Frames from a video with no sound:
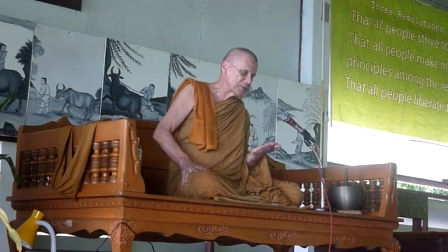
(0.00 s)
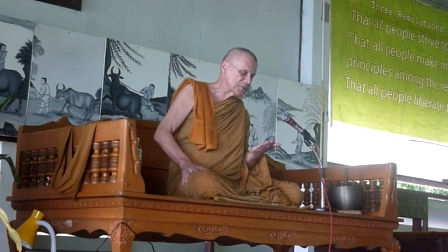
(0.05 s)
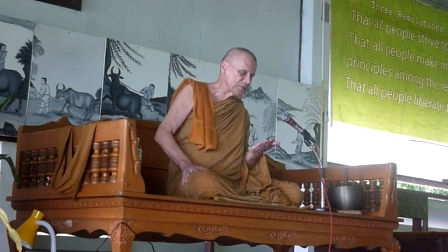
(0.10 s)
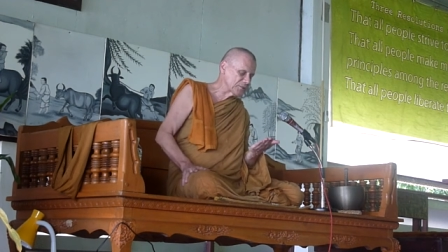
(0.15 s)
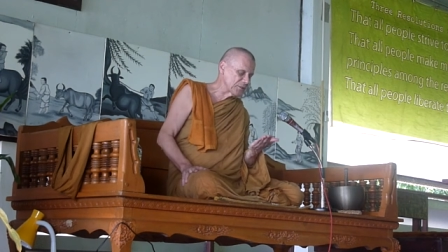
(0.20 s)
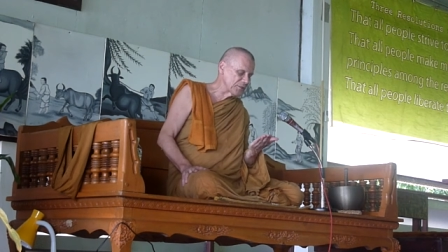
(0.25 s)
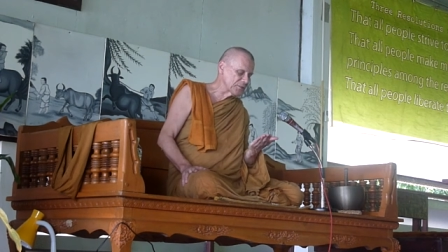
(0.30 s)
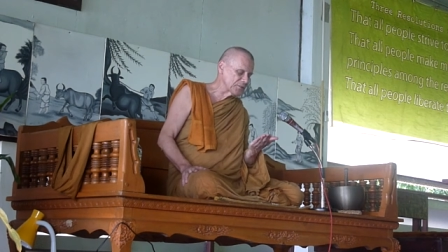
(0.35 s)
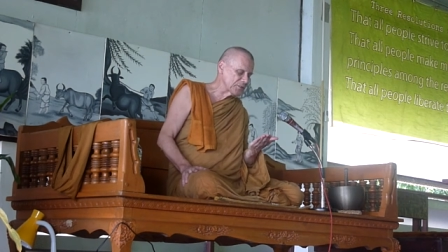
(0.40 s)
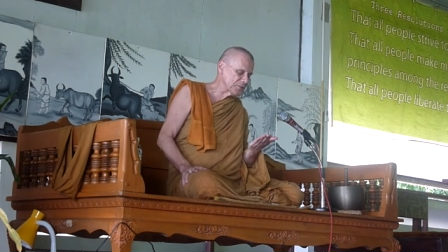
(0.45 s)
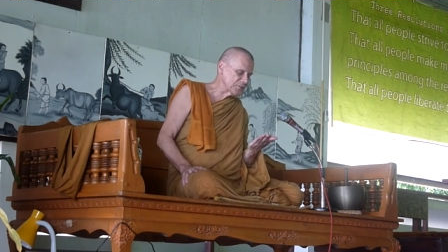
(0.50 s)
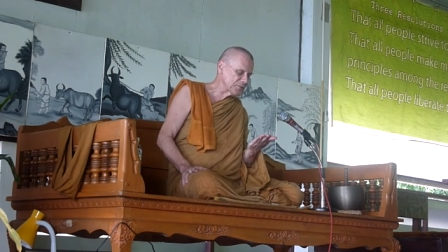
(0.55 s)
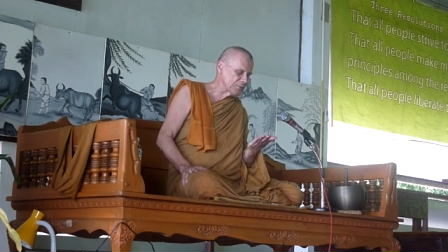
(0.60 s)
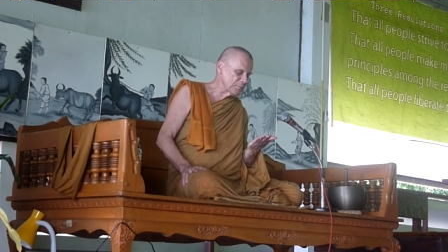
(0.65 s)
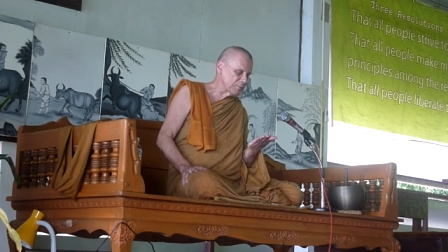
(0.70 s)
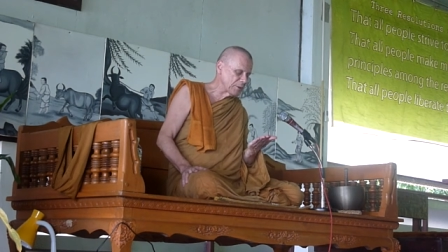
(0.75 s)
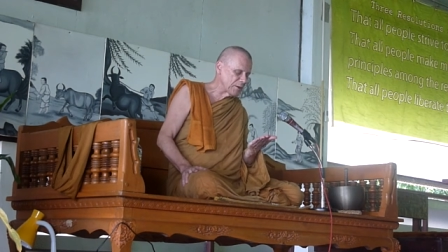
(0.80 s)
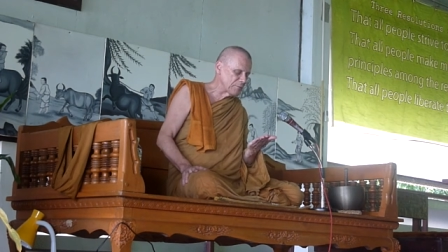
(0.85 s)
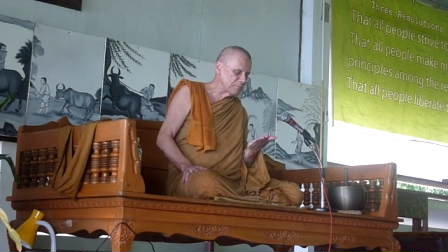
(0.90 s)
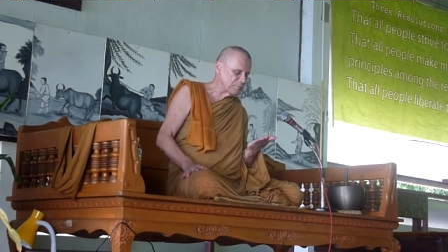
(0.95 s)
is not just
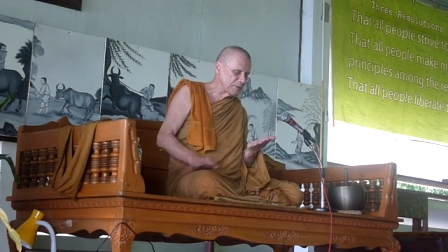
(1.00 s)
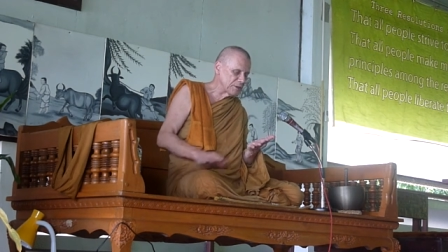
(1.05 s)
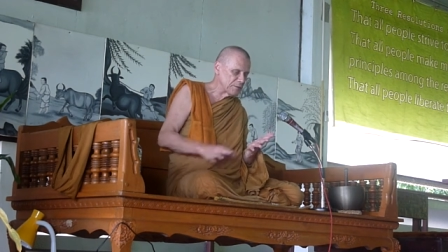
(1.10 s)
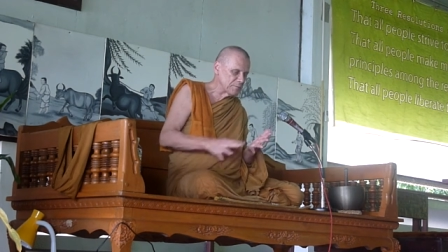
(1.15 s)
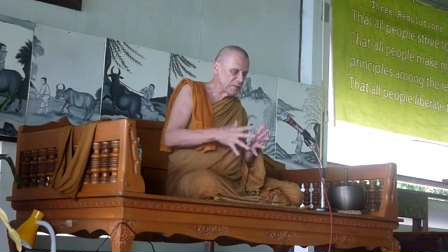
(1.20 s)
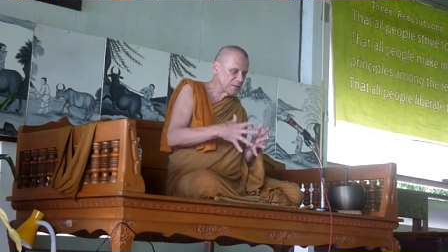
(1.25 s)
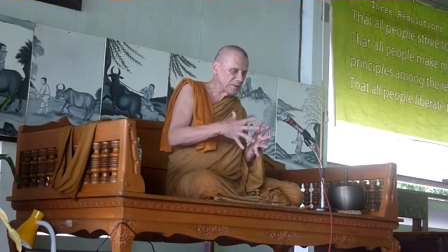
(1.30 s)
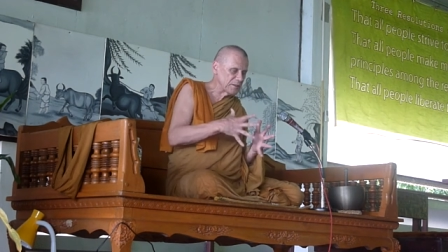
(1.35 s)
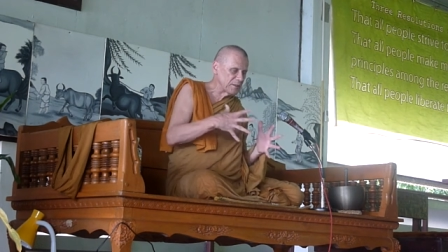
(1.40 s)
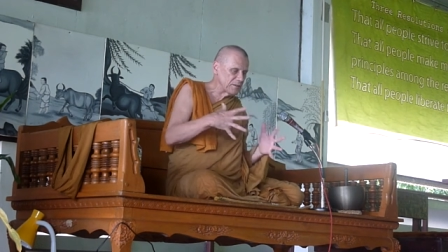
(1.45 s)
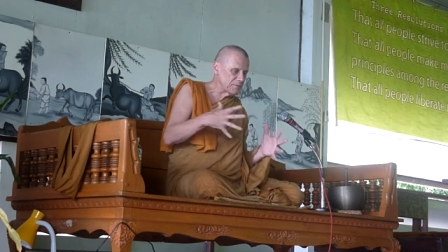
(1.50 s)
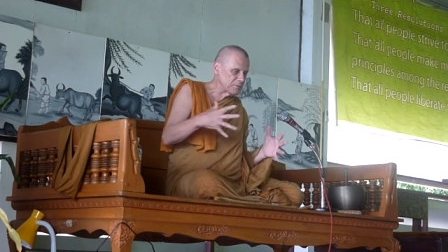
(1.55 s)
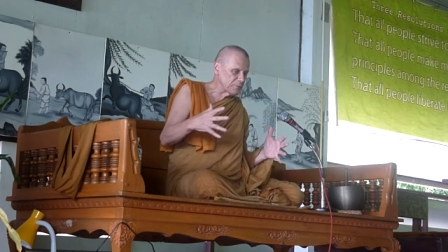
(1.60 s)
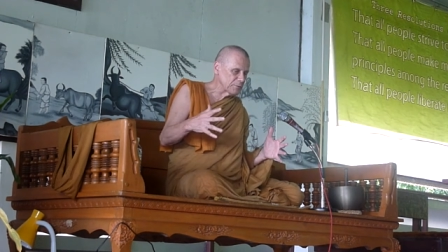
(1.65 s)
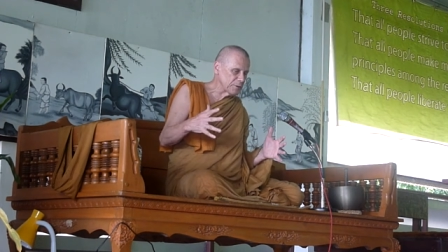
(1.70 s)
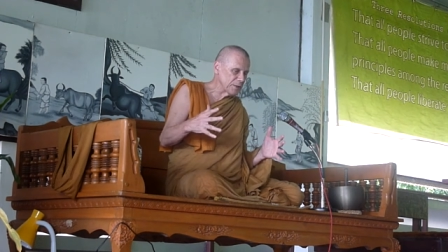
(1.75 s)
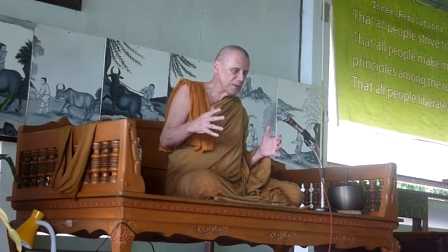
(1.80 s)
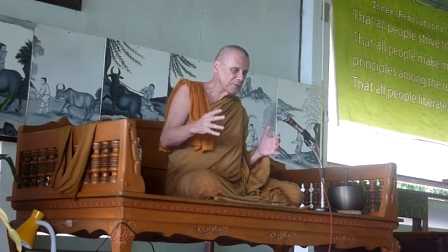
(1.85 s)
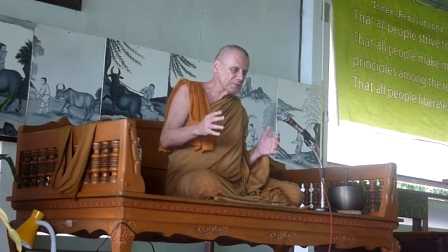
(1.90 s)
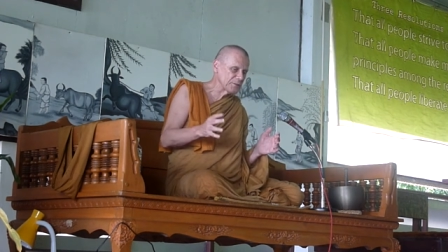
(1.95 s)
about beaming love
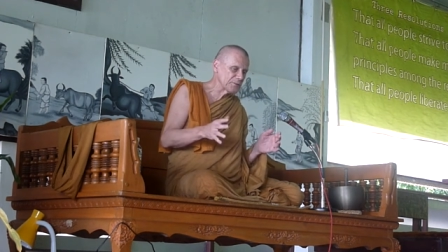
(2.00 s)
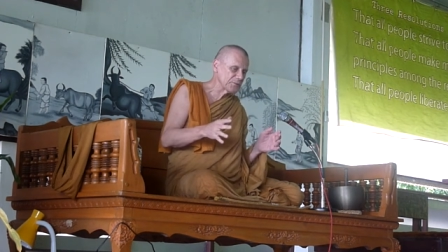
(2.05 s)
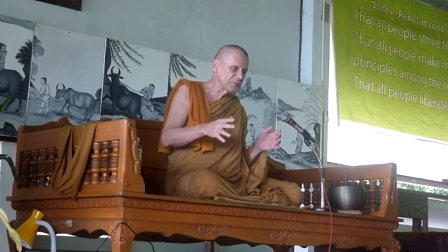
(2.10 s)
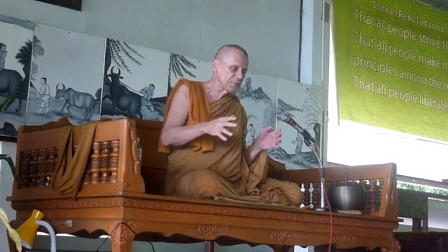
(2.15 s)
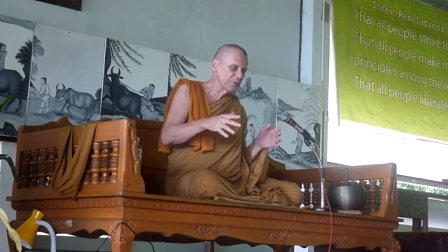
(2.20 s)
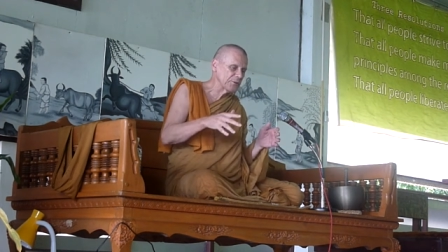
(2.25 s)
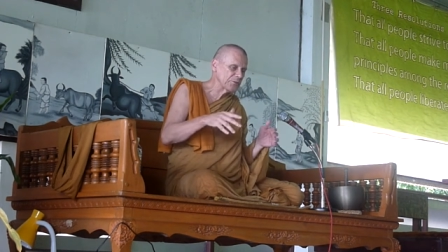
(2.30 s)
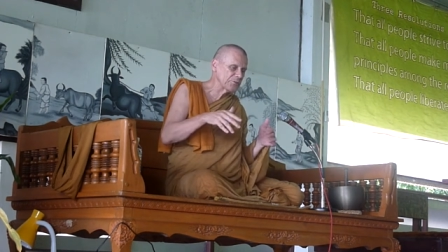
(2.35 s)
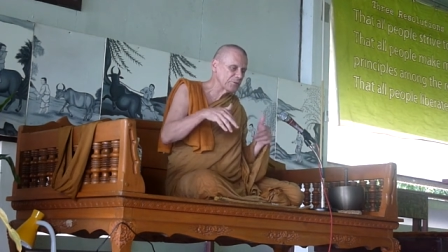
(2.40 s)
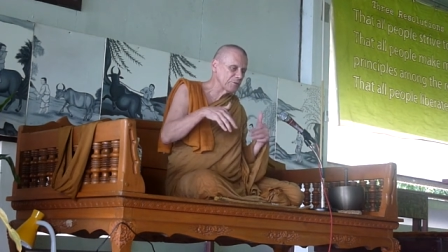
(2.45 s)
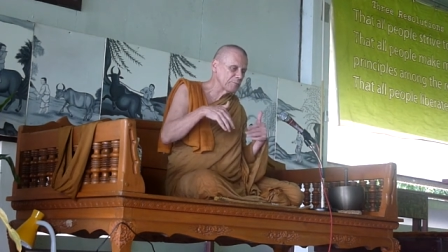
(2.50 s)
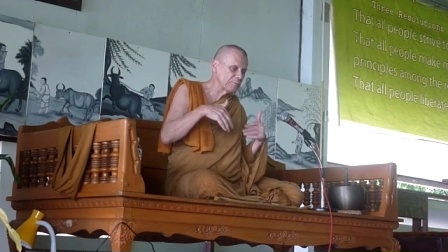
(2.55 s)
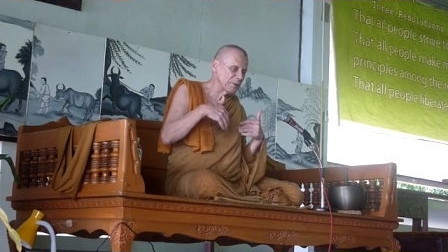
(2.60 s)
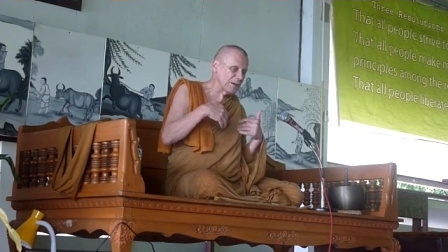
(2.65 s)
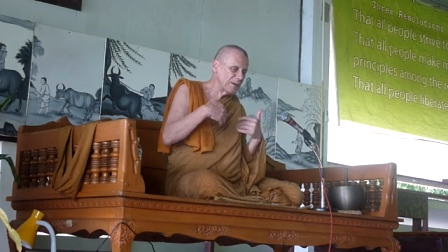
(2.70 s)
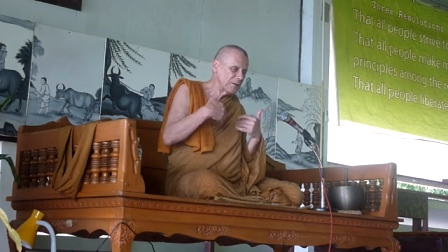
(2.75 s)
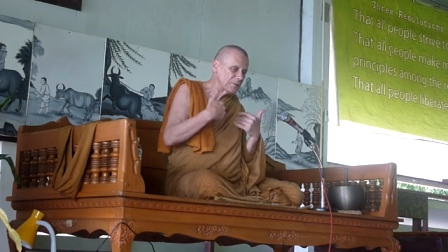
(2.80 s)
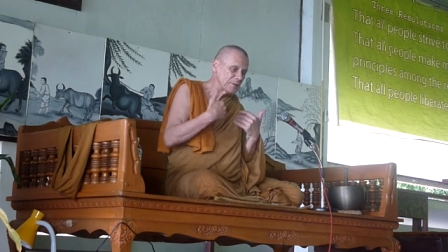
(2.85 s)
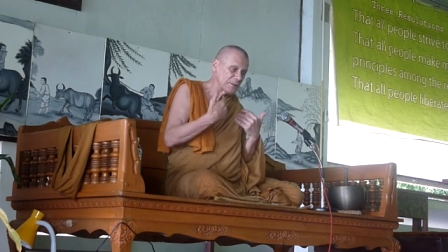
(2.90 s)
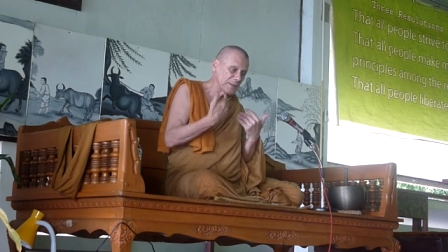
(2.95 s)
around, it's also
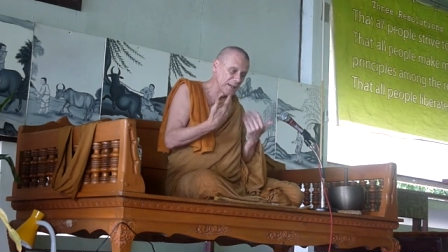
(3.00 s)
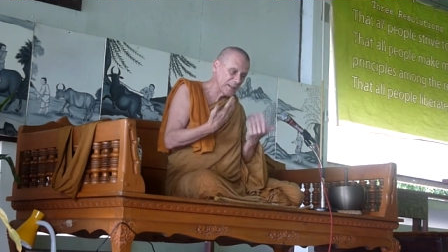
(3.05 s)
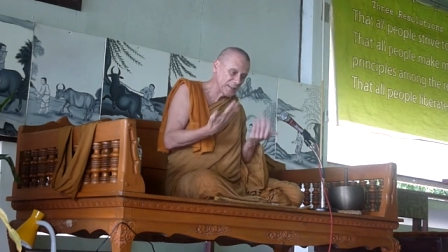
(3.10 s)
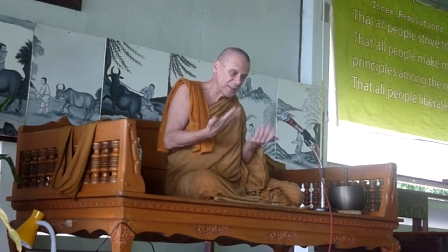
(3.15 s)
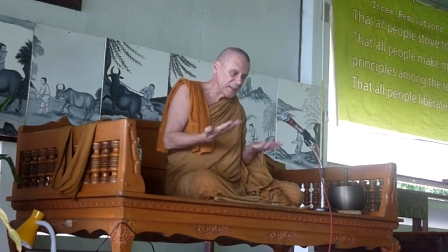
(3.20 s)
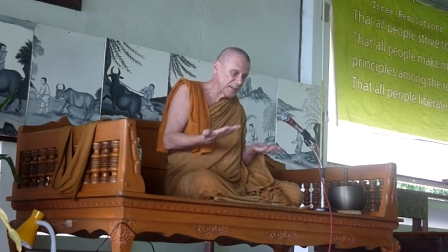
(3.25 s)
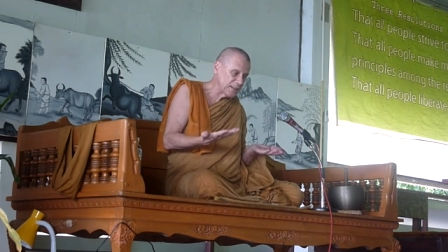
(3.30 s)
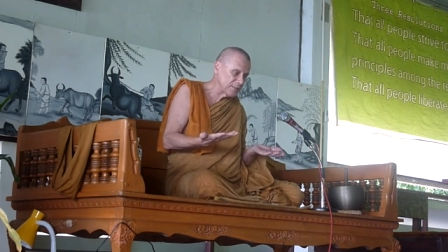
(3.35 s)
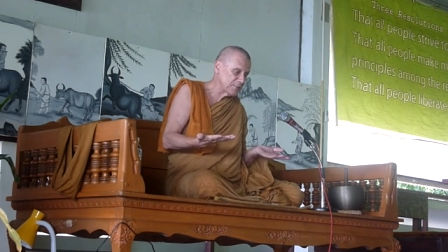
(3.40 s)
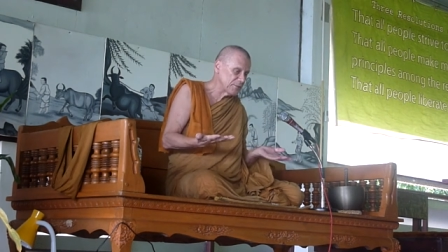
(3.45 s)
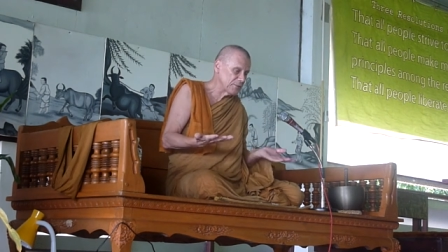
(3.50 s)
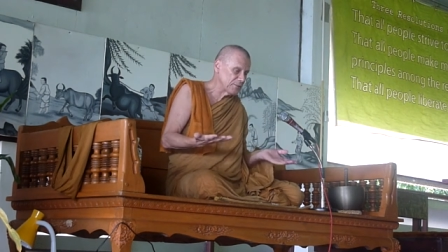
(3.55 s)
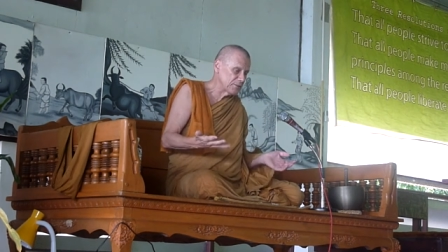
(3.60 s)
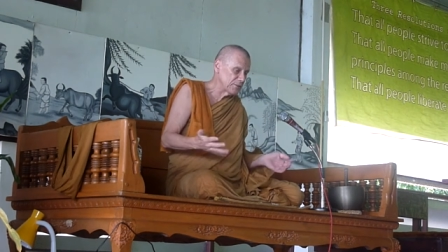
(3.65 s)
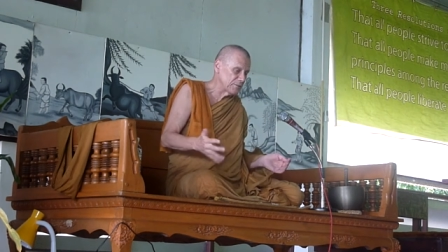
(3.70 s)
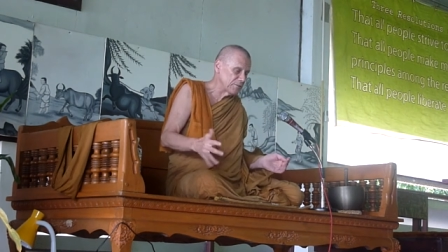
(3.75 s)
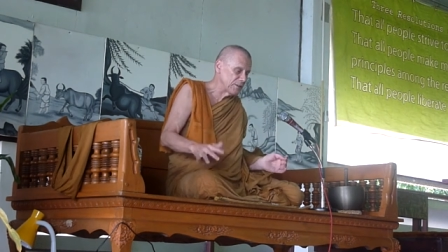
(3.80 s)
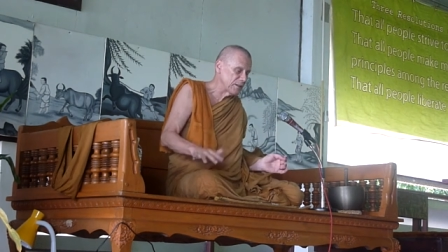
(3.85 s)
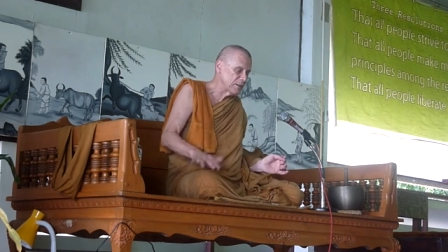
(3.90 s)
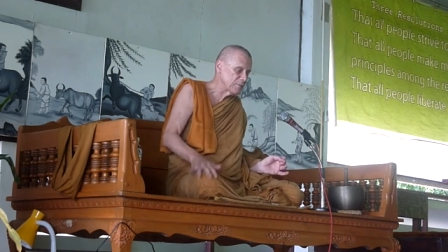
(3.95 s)
about, again,
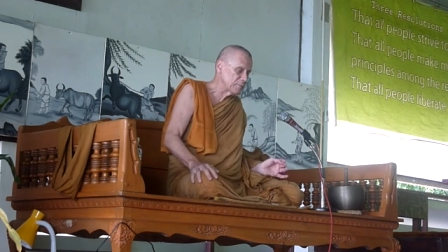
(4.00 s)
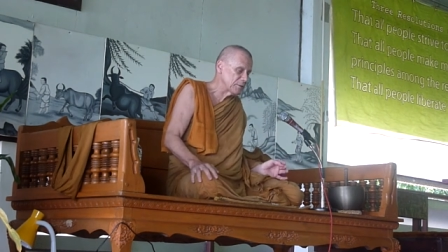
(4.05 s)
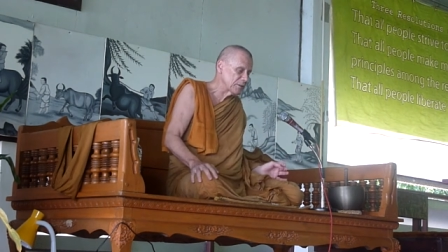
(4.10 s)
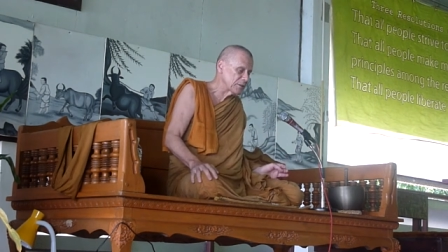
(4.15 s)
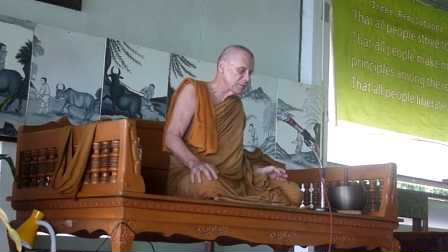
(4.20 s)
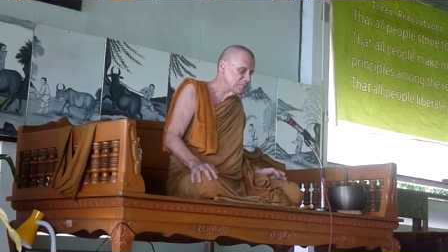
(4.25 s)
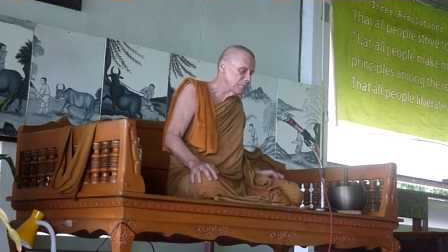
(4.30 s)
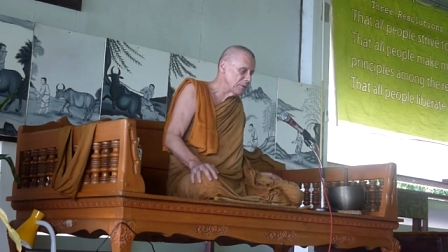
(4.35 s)
developing the